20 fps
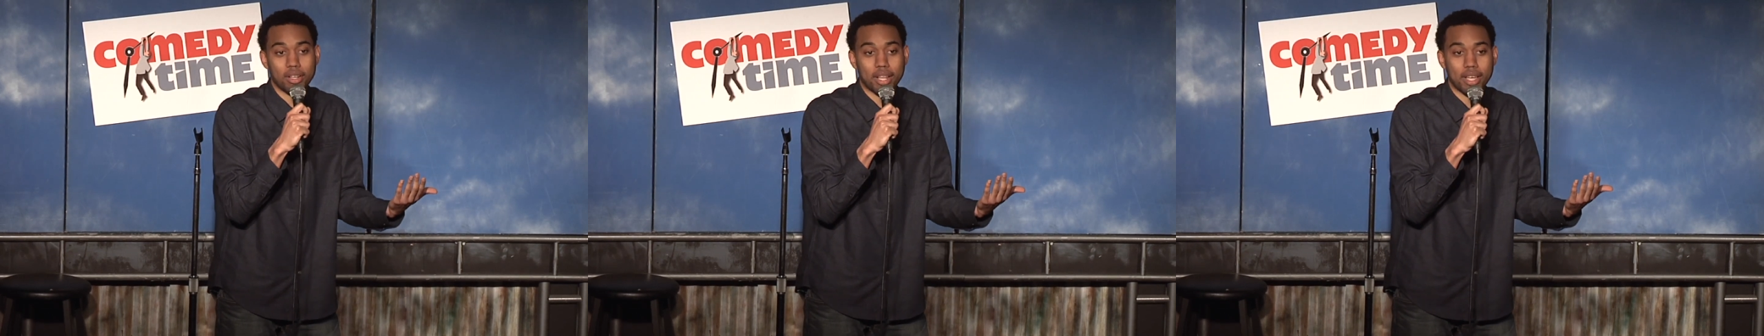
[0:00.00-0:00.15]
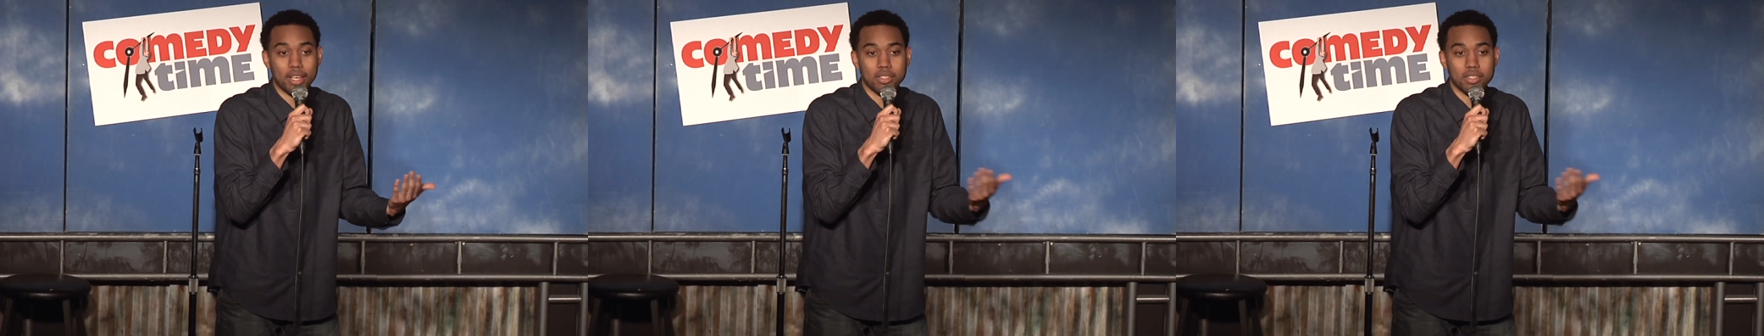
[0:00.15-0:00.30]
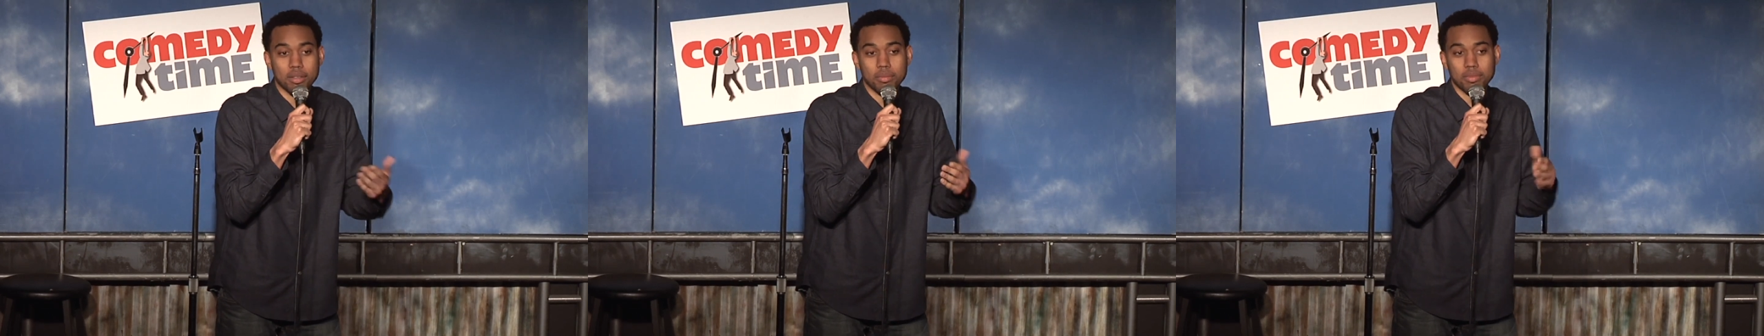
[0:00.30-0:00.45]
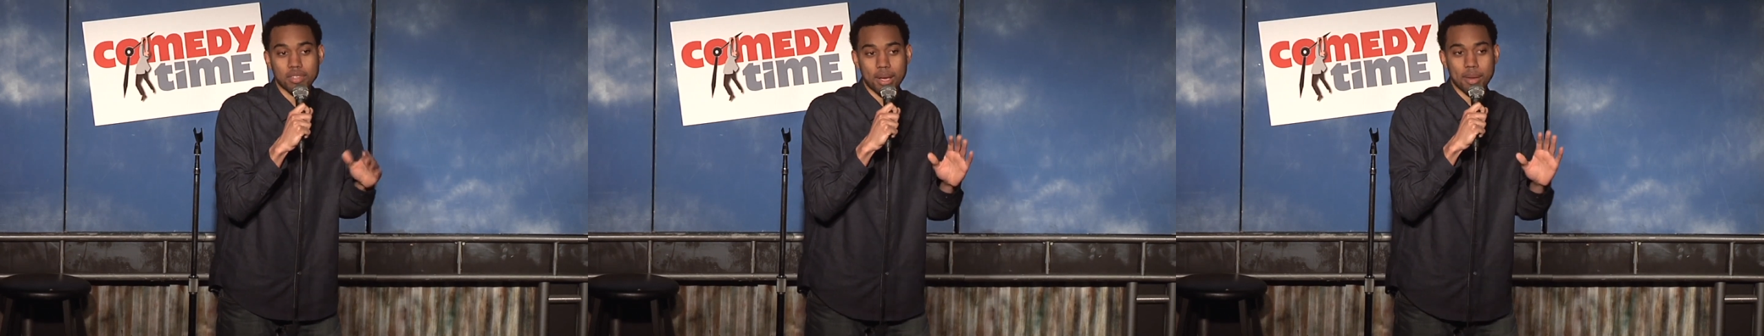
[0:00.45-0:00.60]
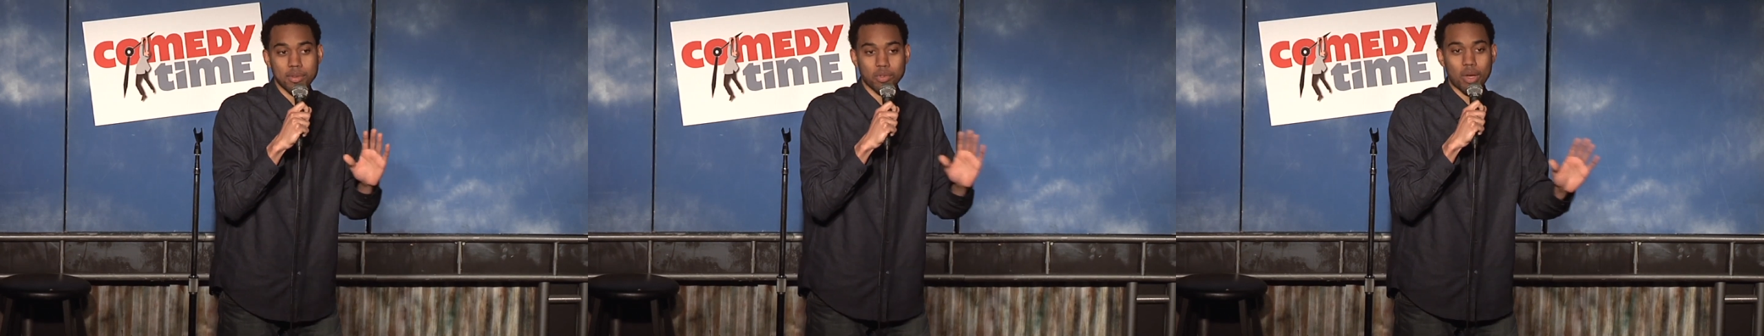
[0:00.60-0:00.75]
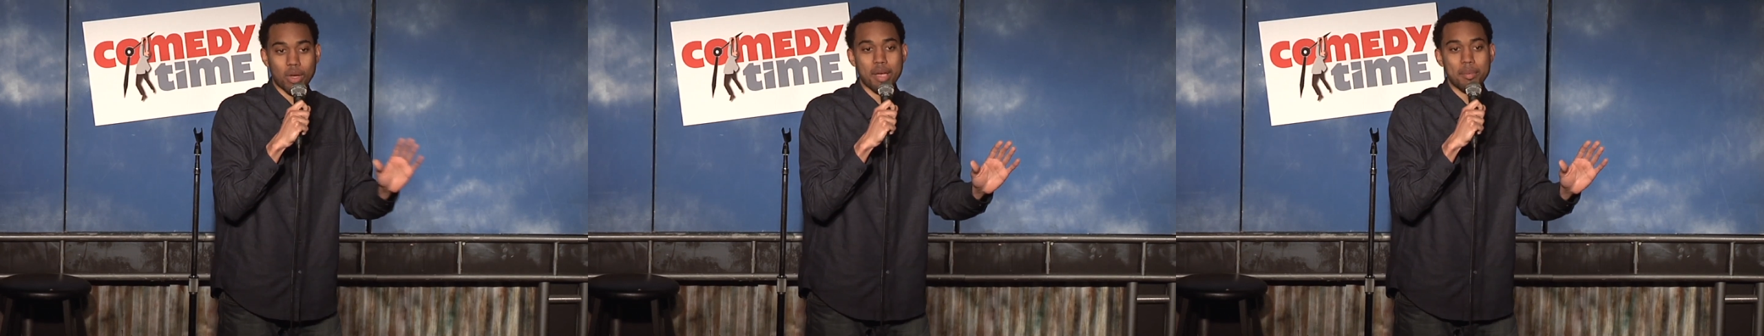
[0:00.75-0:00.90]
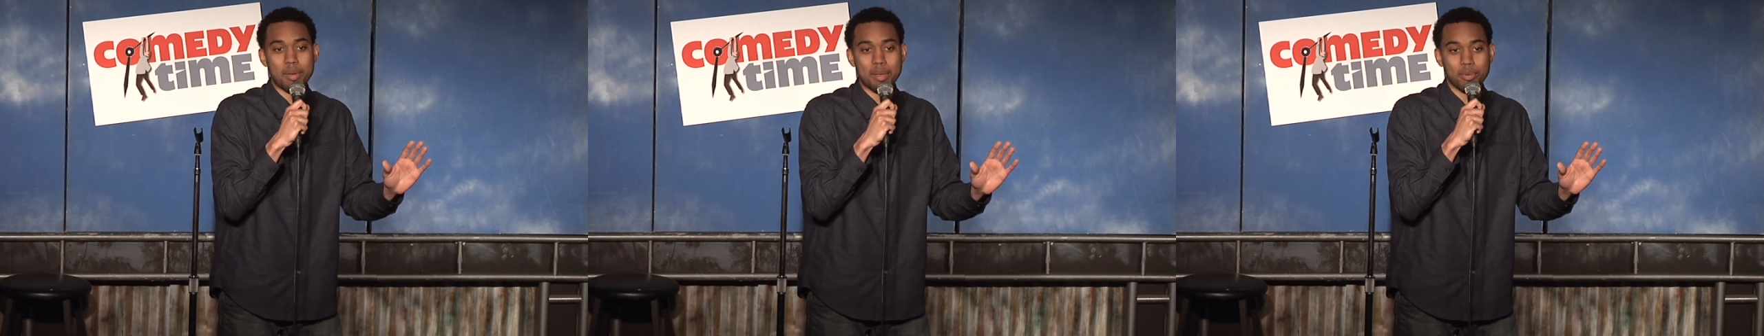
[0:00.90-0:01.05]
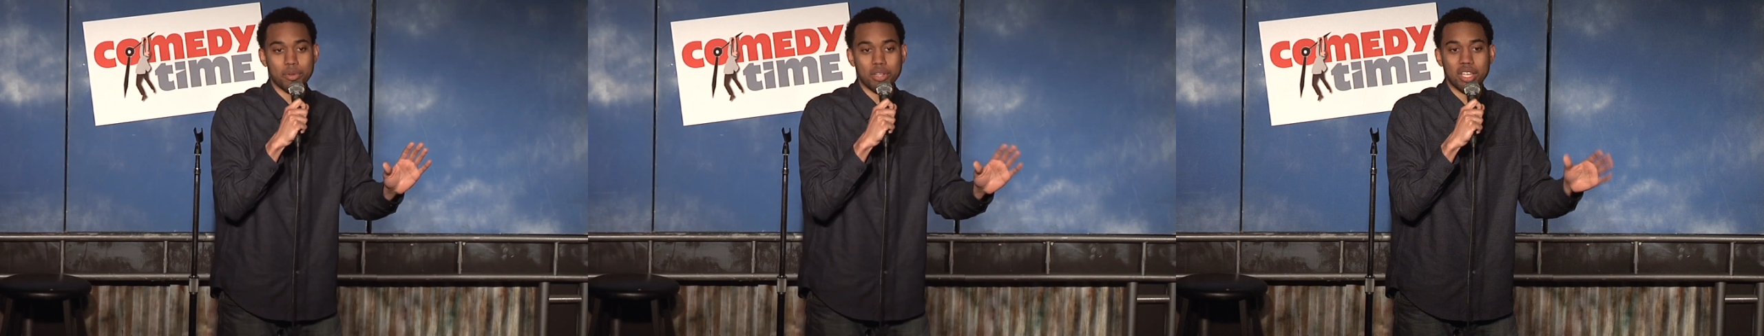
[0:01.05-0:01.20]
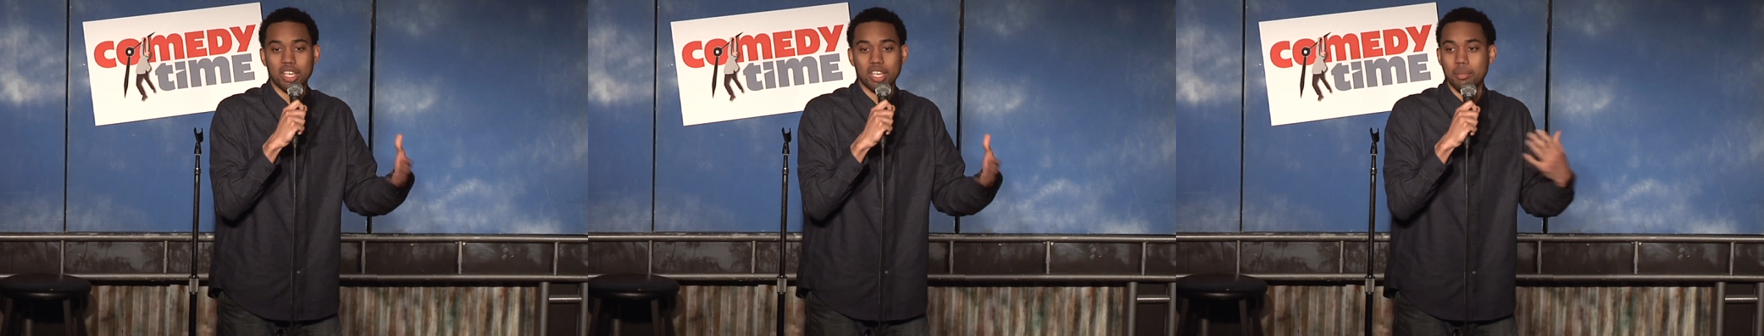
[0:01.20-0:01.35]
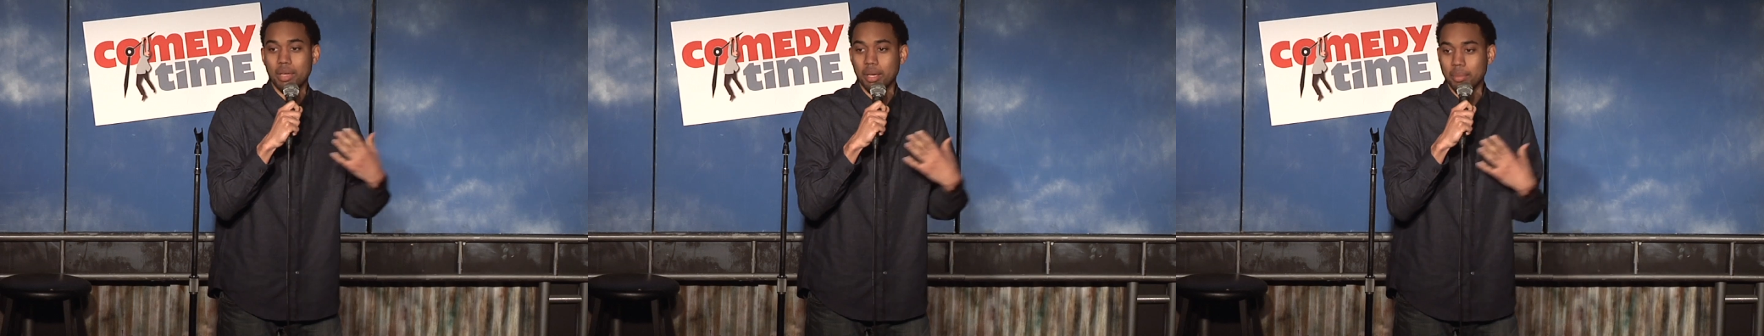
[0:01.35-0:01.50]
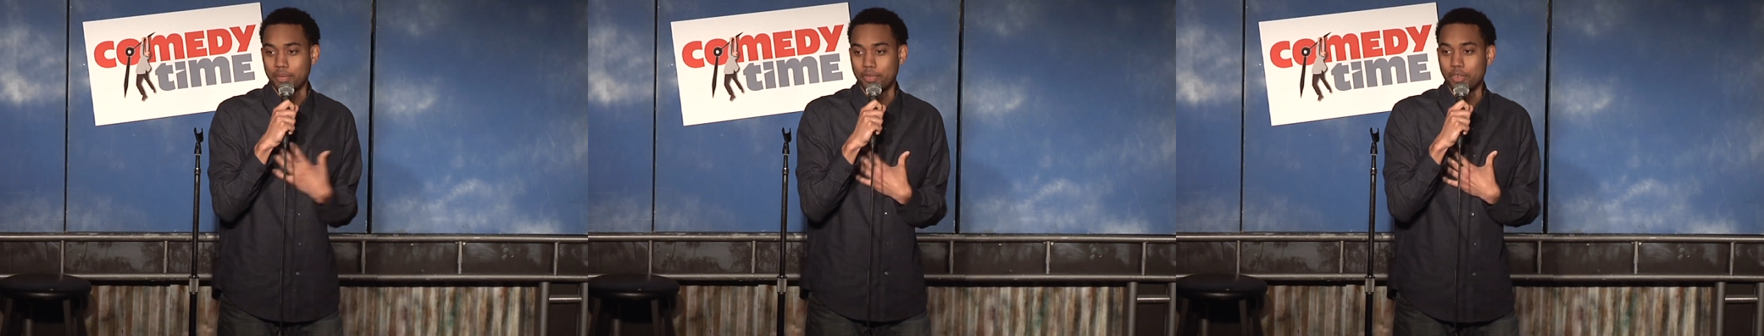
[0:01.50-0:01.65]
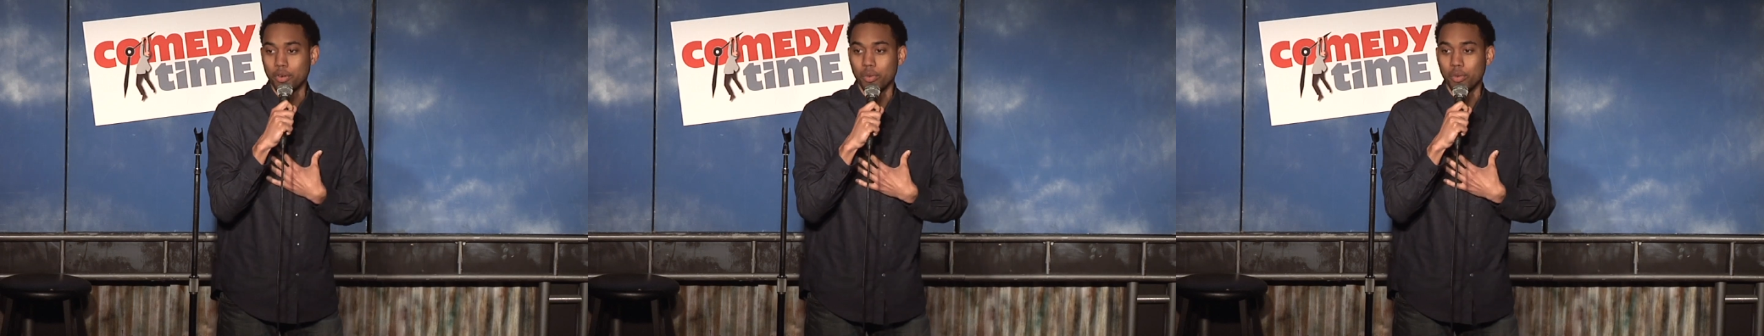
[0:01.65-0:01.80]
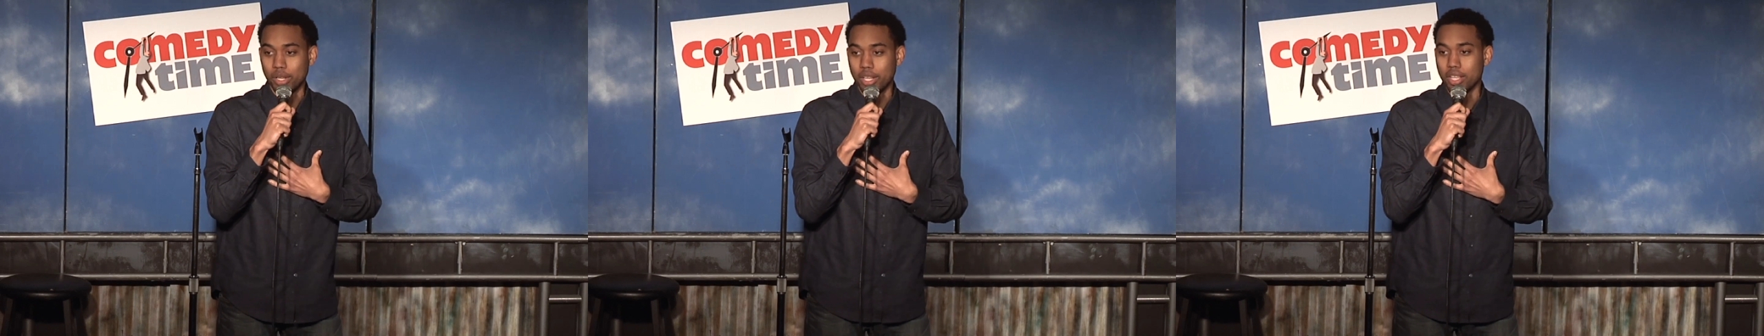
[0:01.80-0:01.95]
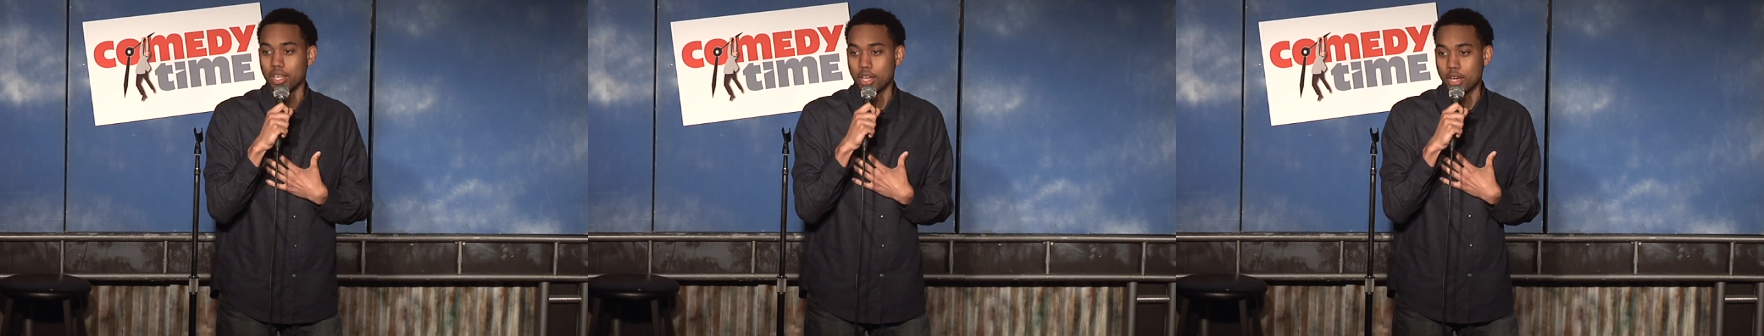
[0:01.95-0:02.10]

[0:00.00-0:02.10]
Like sometimes white people they can make me feel really